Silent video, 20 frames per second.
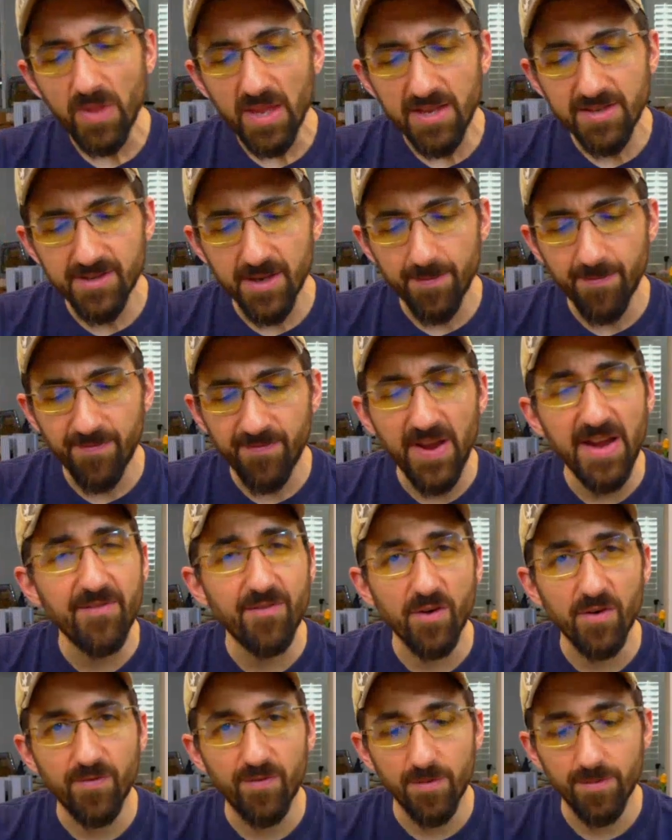some
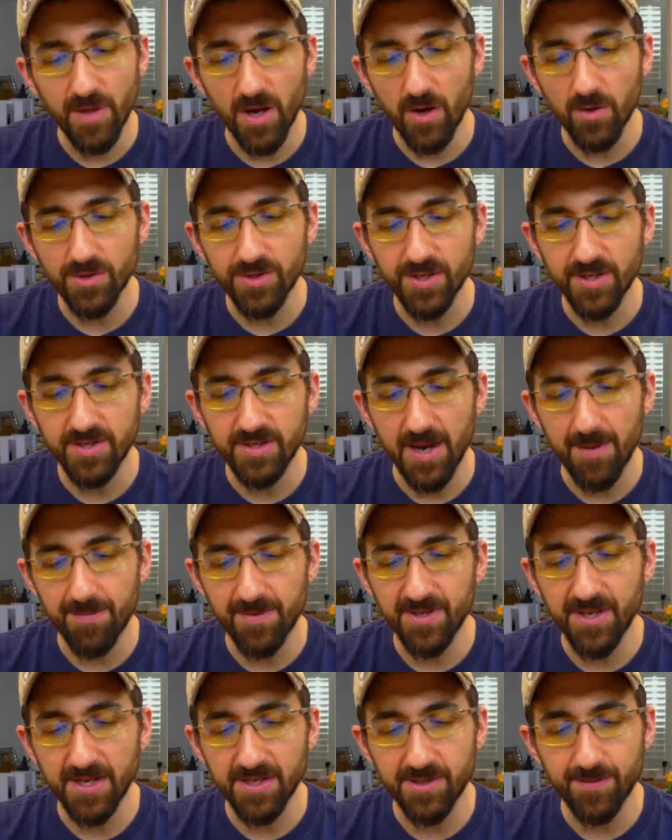favor from the ocean depths
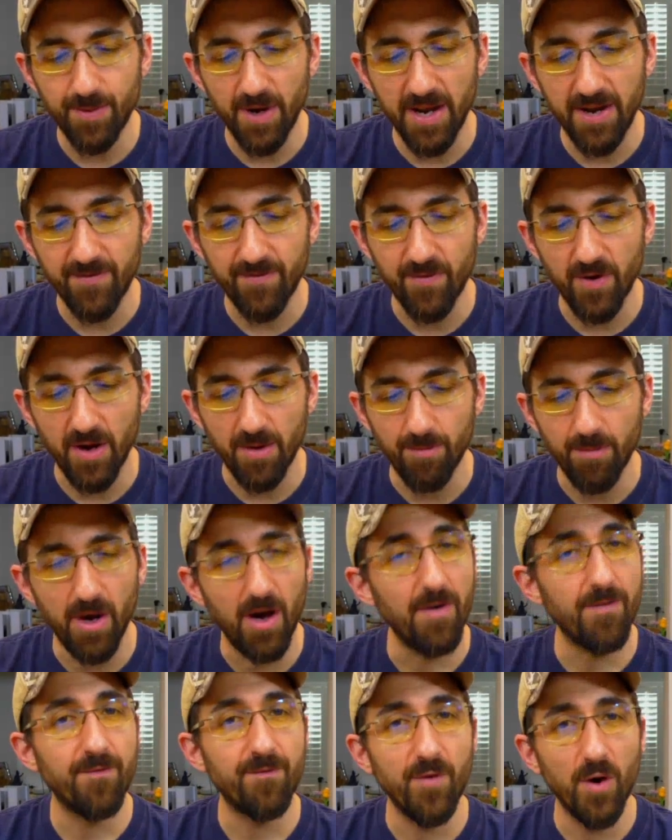I sprang from, a
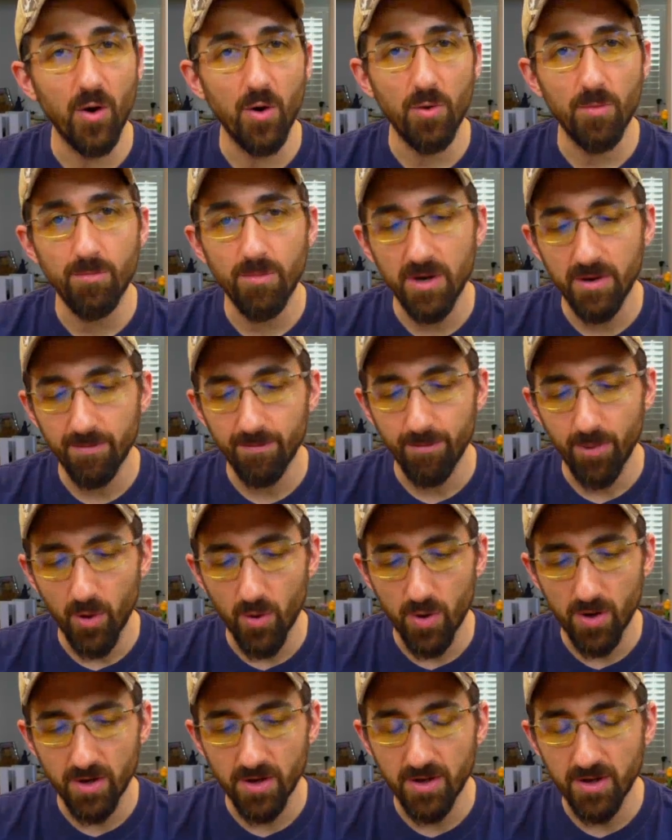foam
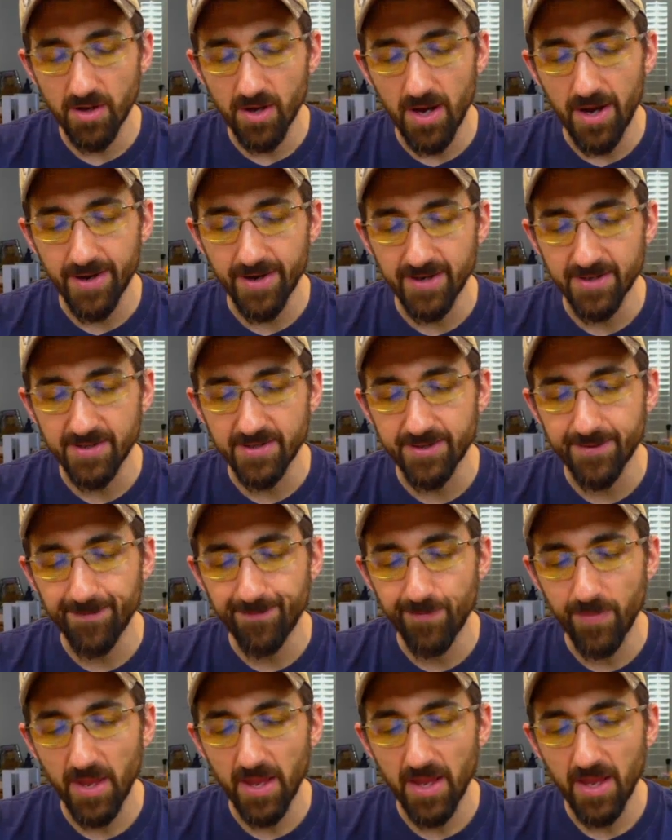born goddess.
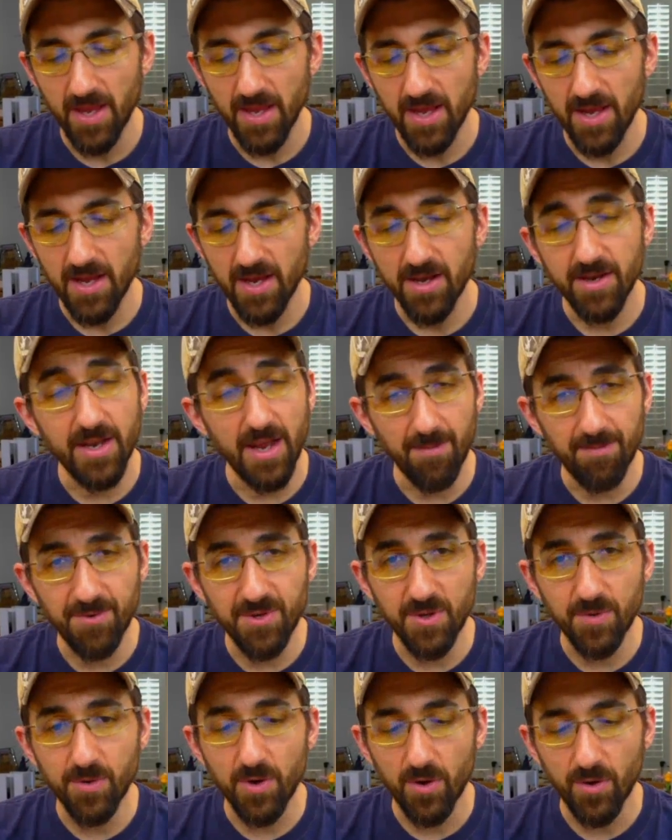
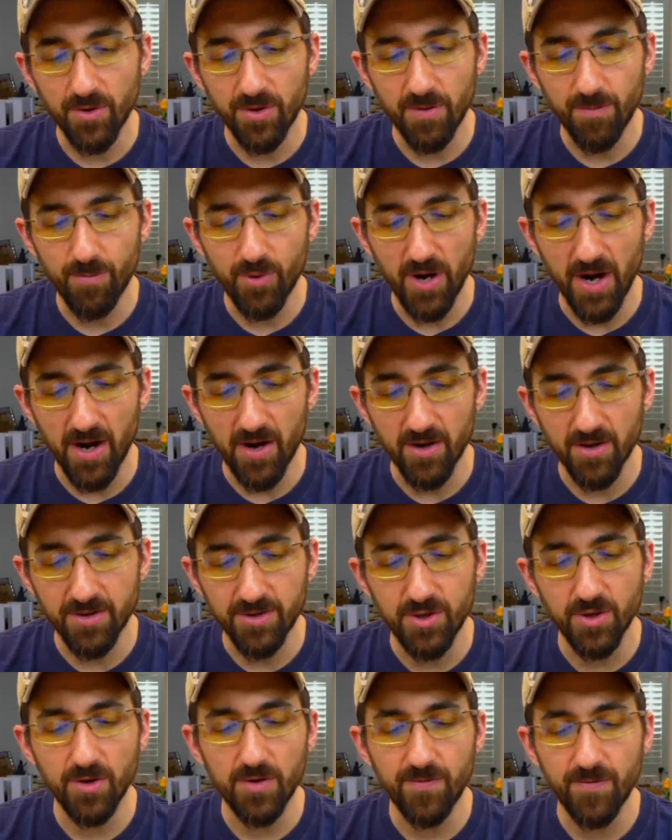Neptune heard the prayer,
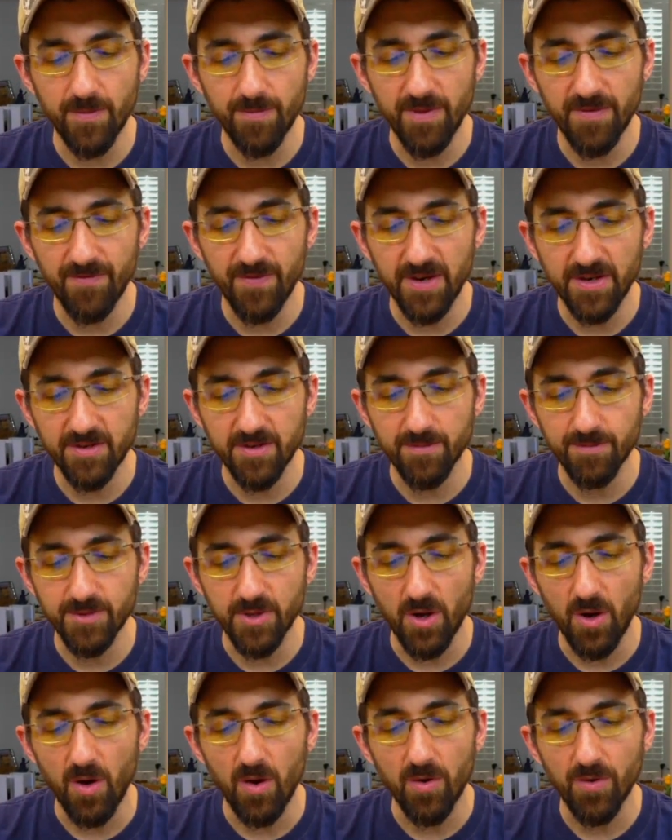took from the victims
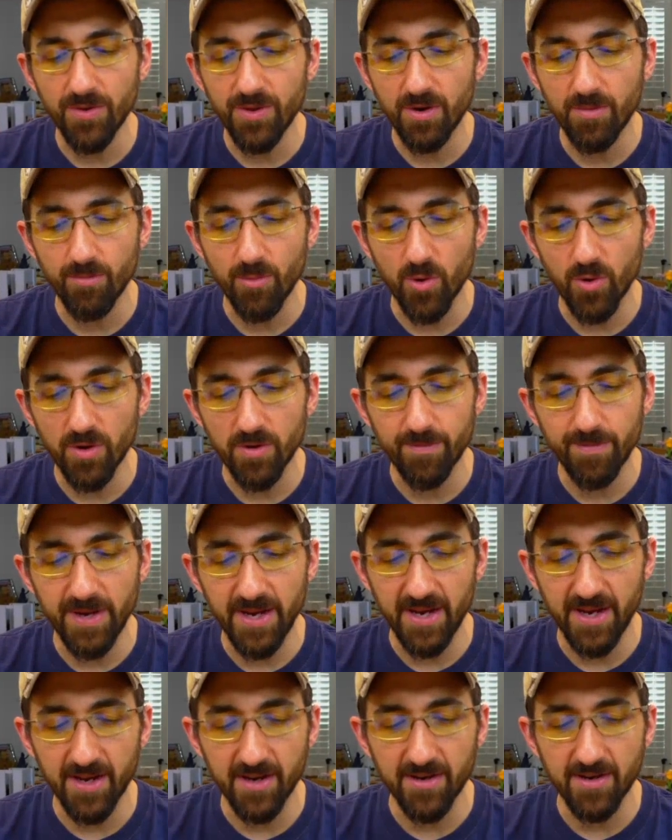all their mortal
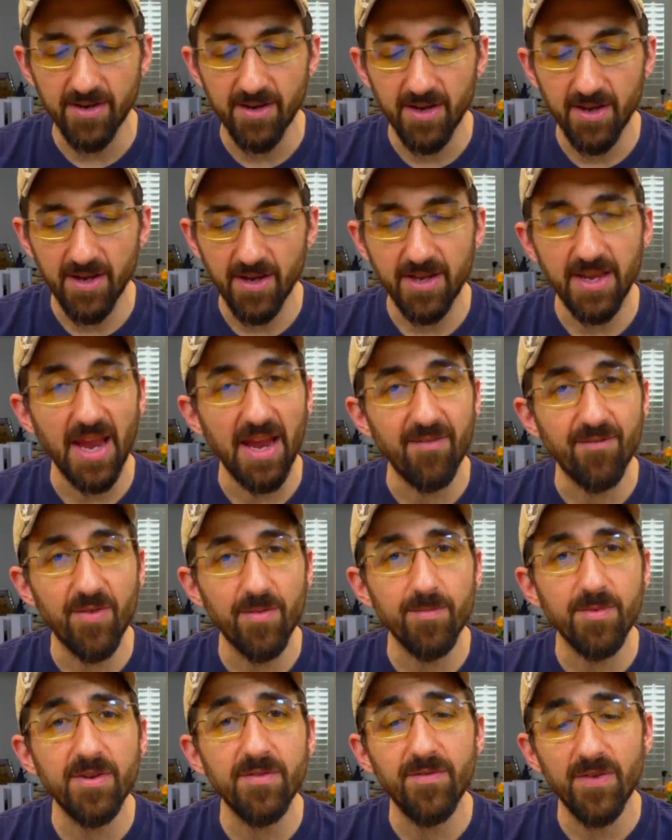being, gave them
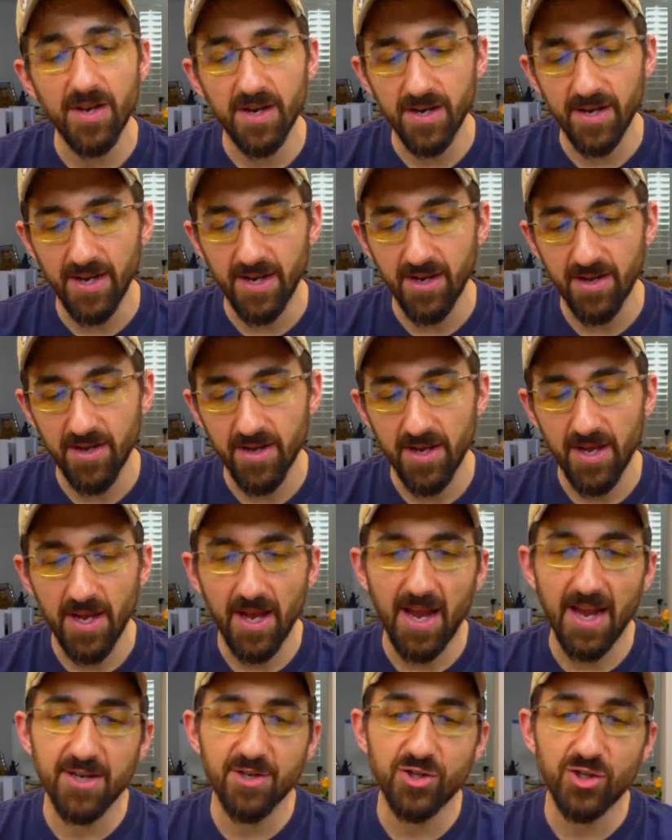divinity,
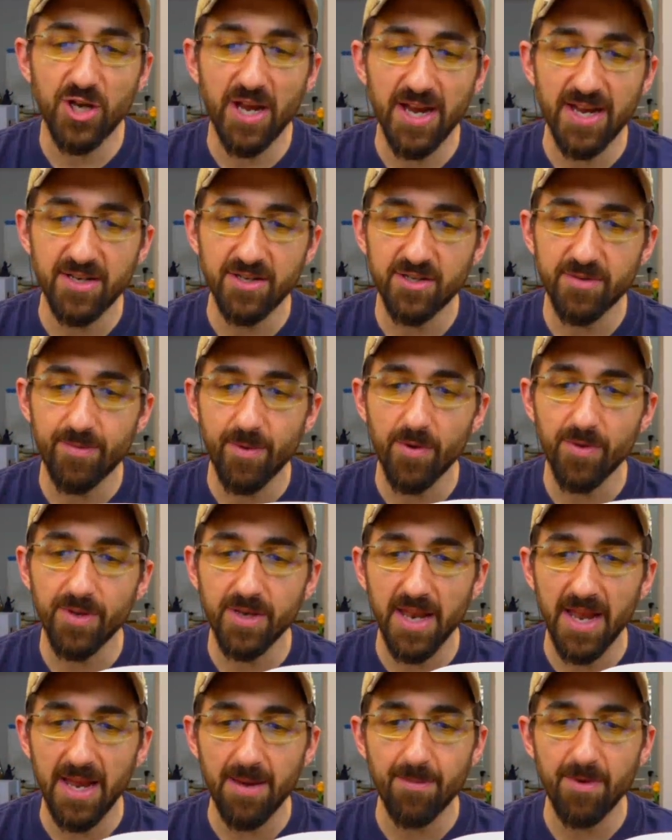and changed both
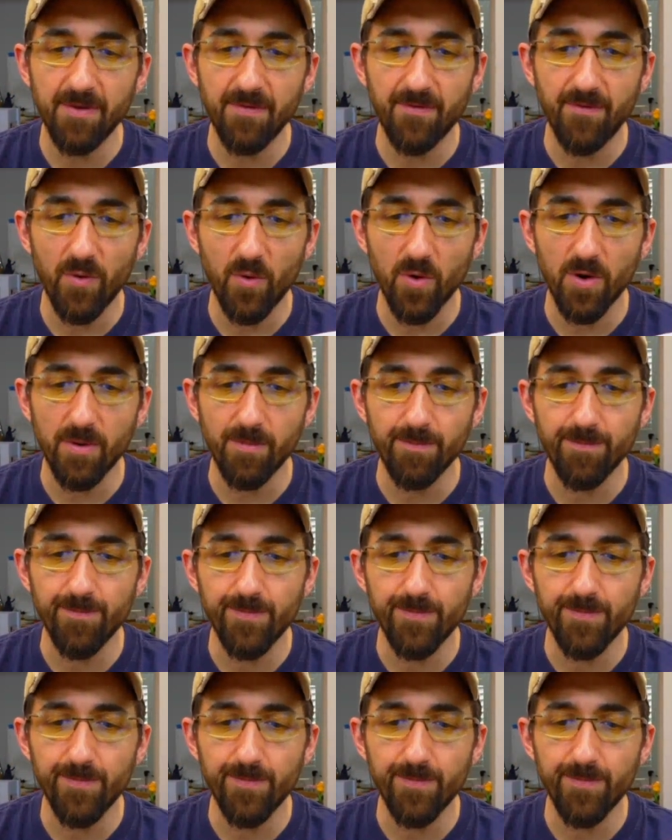name and form,